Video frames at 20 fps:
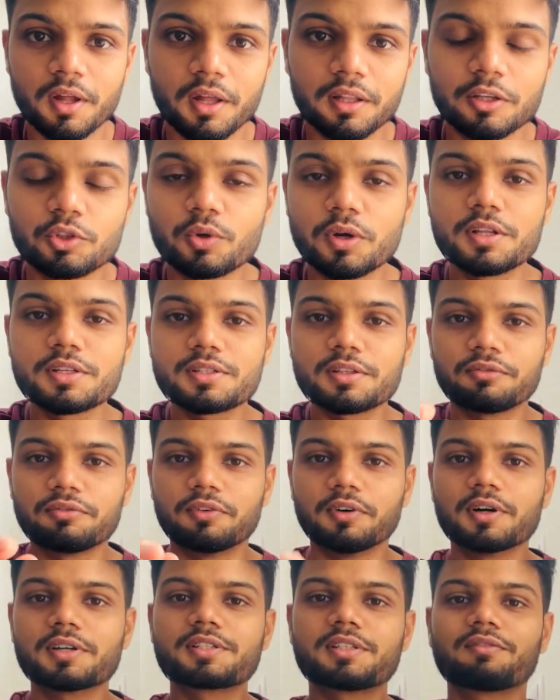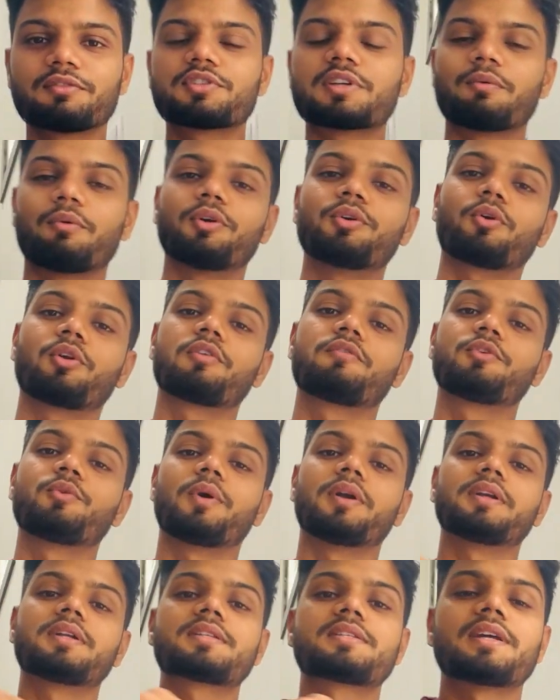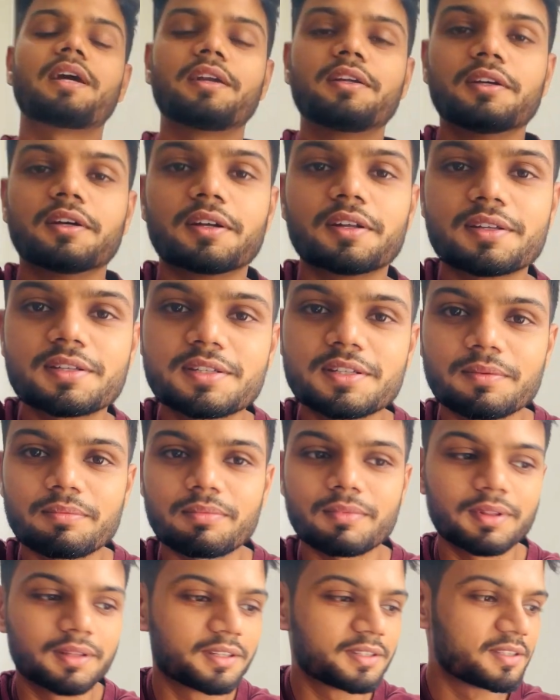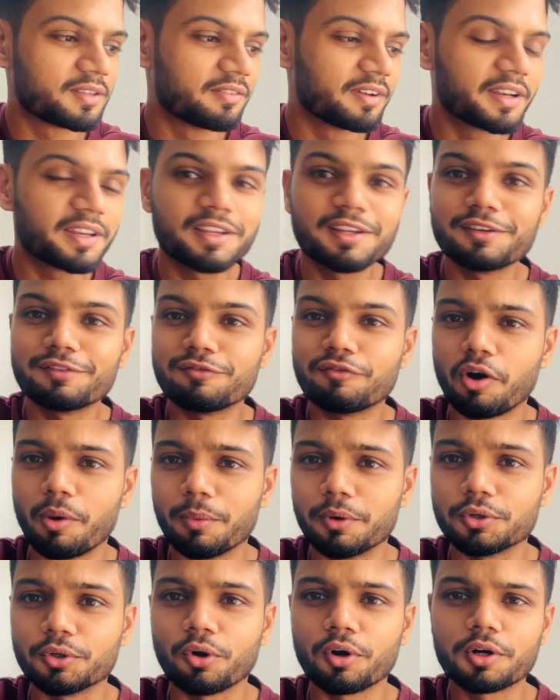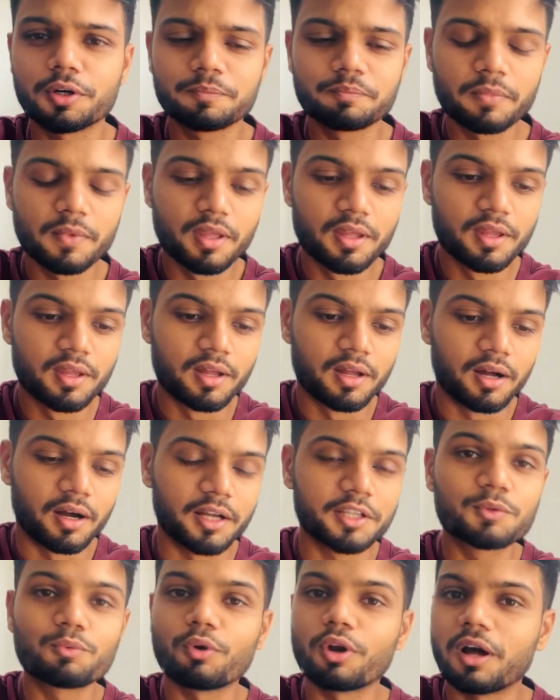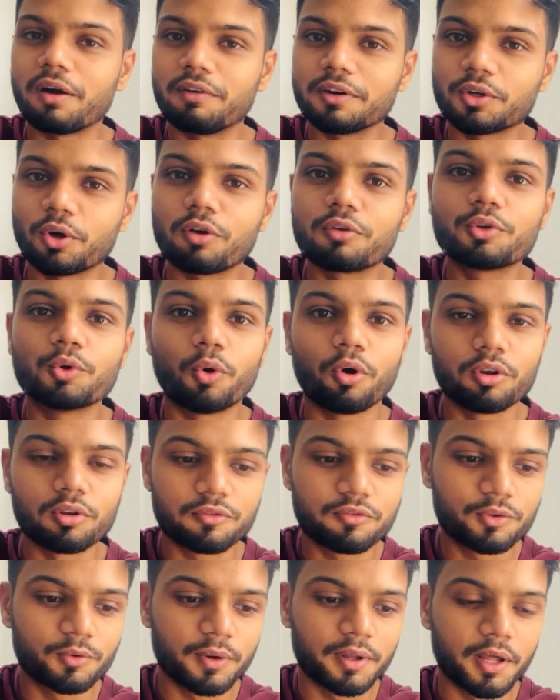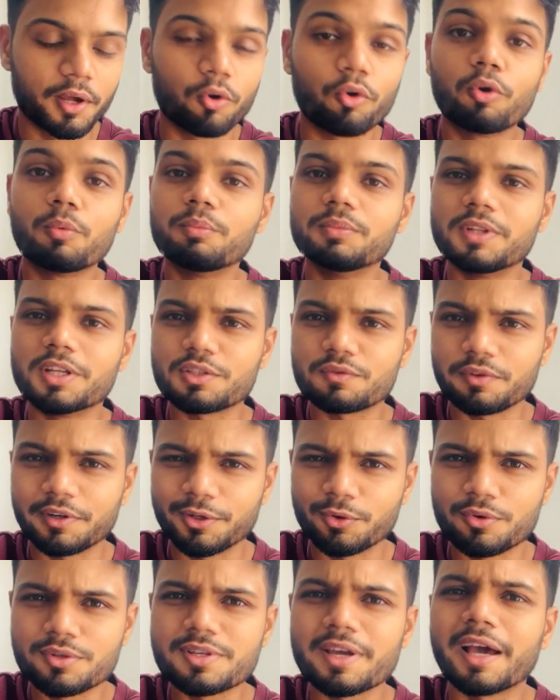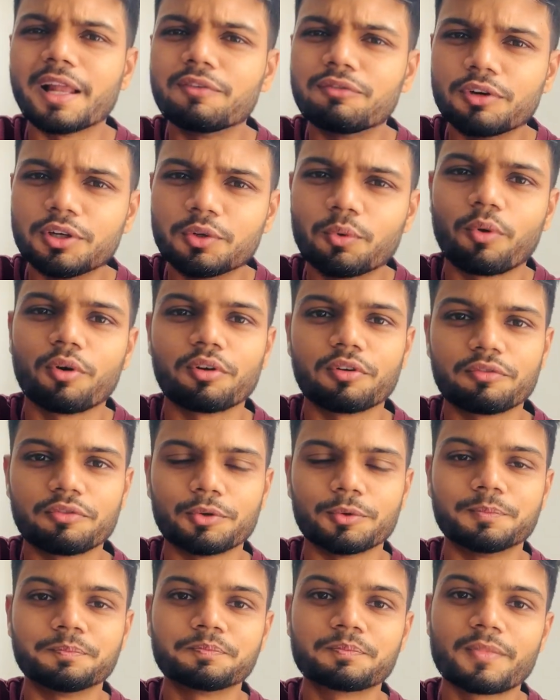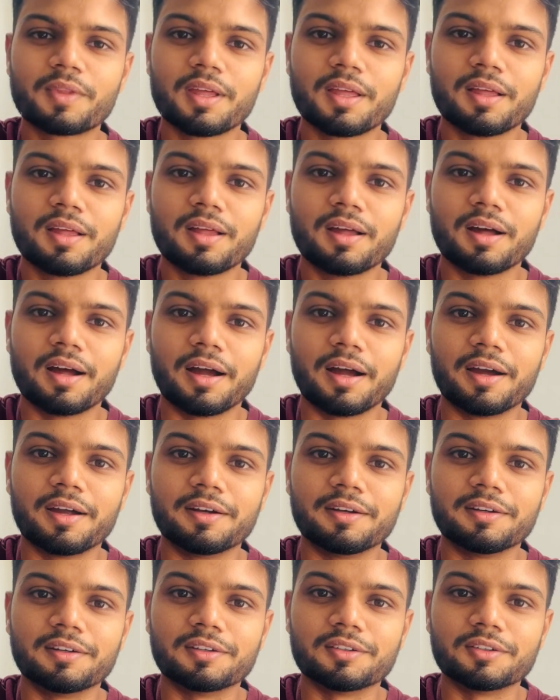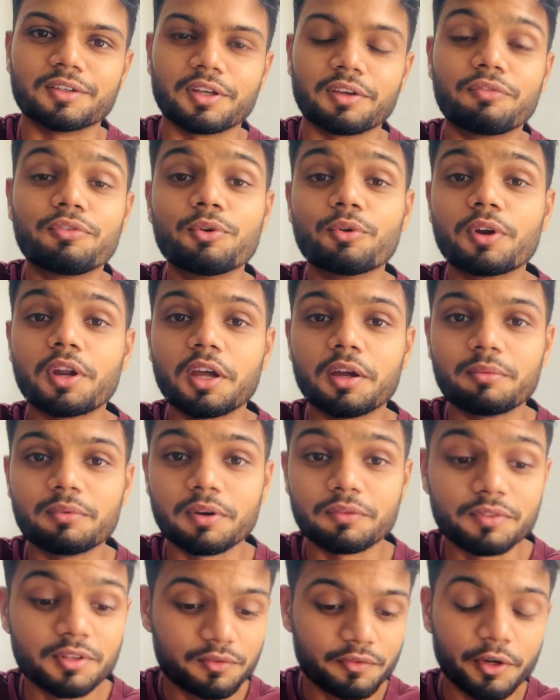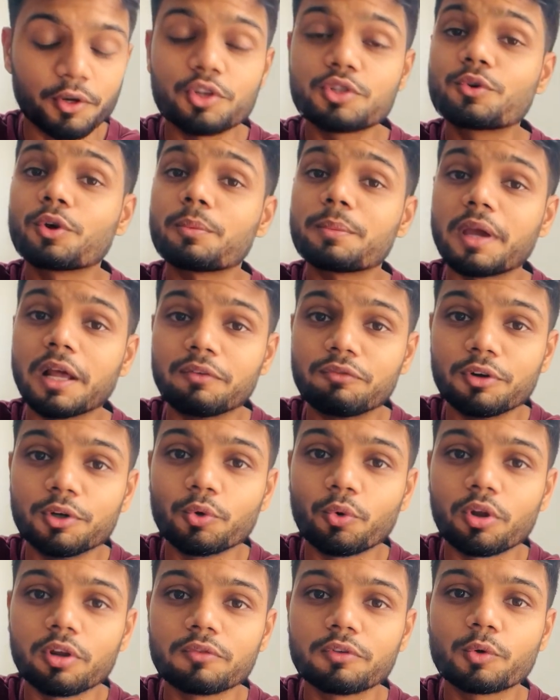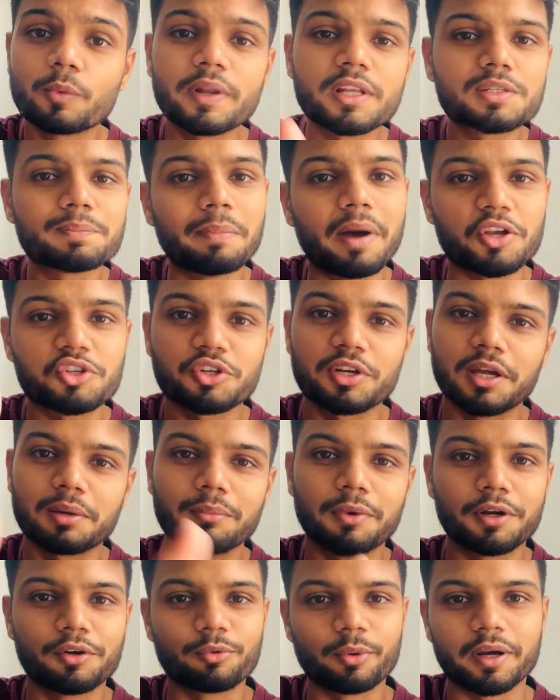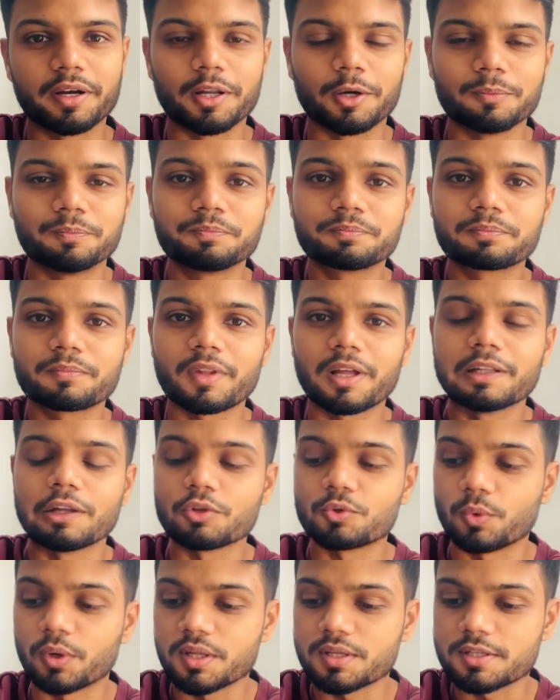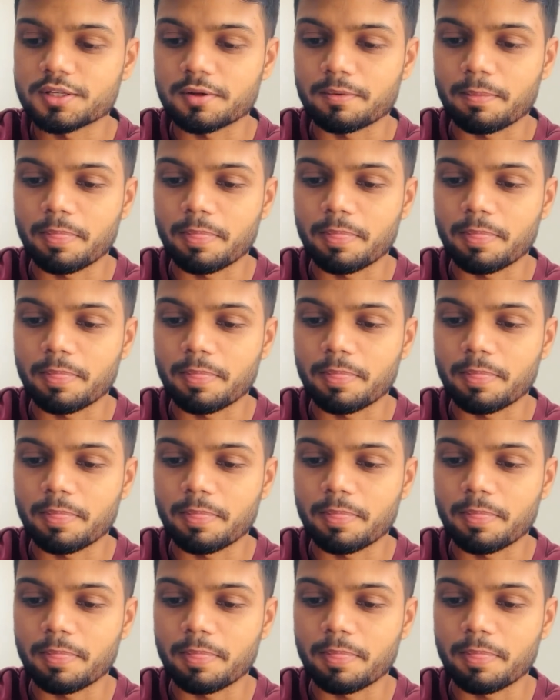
Now students, the first thing which I want all of you to understand here is, this is a very formal talk. I just want to have a talk to all of you, and I hope this video is helpful to all of you. And if this video is going to be helpful to all of you, please smash your like button right now. Now students,